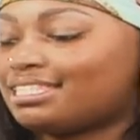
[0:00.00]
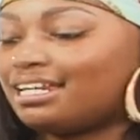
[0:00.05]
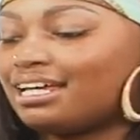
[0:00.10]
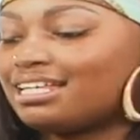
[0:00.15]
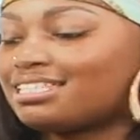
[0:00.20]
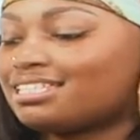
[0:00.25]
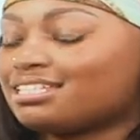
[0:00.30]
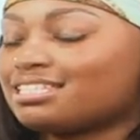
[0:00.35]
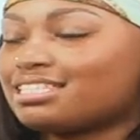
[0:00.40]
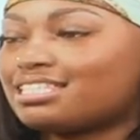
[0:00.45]
It
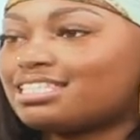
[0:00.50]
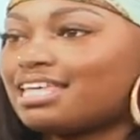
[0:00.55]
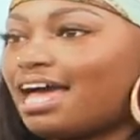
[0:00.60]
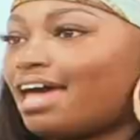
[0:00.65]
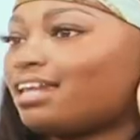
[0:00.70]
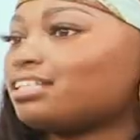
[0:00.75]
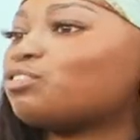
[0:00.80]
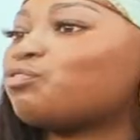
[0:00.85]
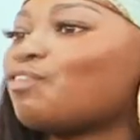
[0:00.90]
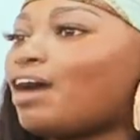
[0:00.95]
doesn't
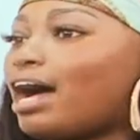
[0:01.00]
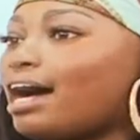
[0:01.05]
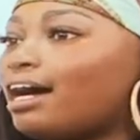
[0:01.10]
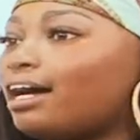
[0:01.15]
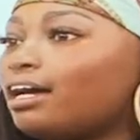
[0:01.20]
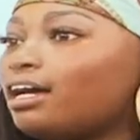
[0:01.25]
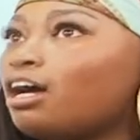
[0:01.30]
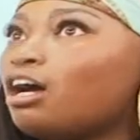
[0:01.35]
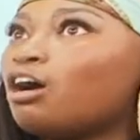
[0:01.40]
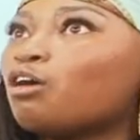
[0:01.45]

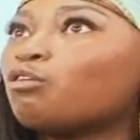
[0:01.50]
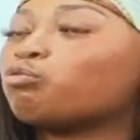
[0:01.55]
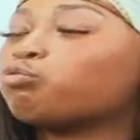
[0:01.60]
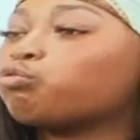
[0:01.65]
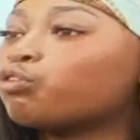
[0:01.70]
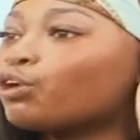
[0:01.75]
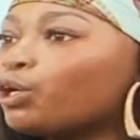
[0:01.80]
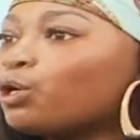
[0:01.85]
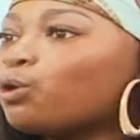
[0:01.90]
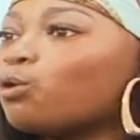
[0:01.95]
satisfy
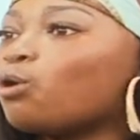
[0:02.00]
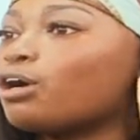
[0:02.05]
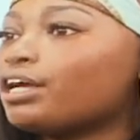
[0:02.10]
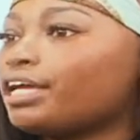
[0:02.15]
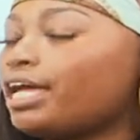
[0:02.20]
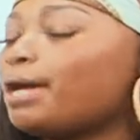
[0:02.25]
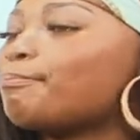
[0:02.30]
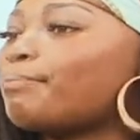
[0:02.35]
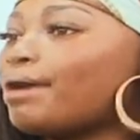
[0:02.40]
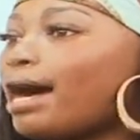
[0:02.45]
real
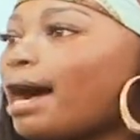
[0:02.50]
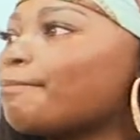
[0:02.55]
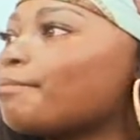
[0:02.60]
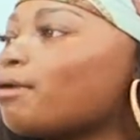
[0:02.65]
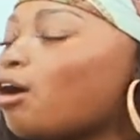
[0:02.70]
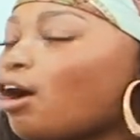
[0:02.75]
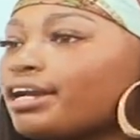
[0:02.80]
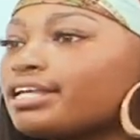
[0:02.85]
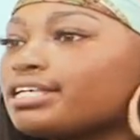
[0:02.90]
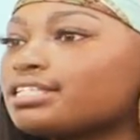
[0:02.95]
hip hop
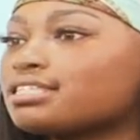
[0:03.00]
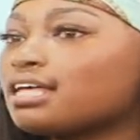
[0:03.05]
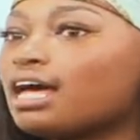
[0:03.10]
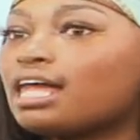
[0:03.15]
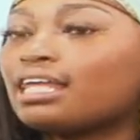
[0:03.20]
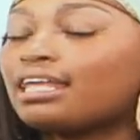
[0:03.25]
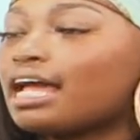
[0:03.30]
artists